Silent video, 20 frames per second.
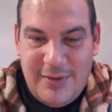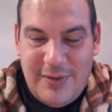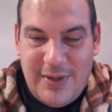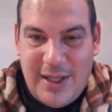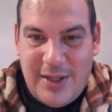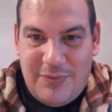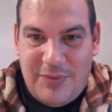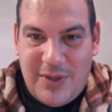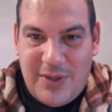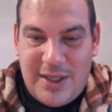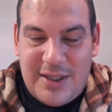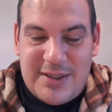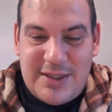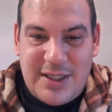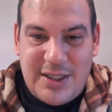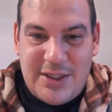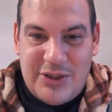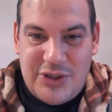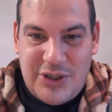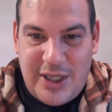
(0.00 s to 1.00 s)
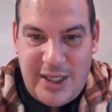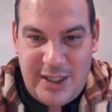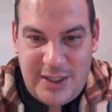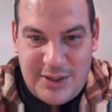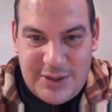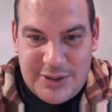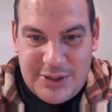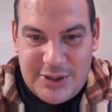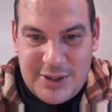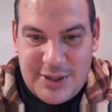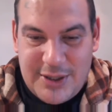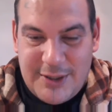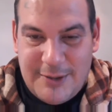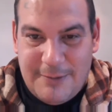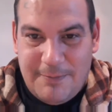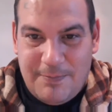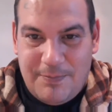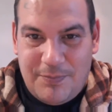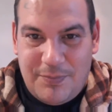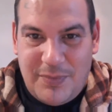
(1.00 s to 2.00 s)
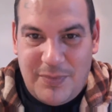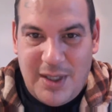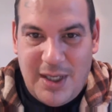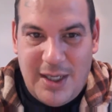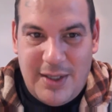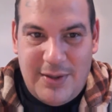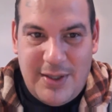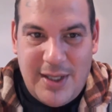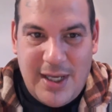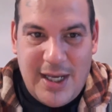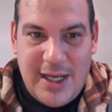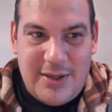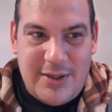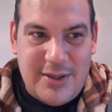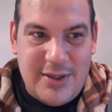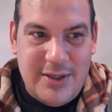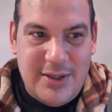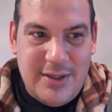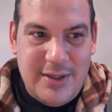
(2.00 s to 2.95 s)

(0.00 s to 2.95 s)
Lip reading: that things can change and that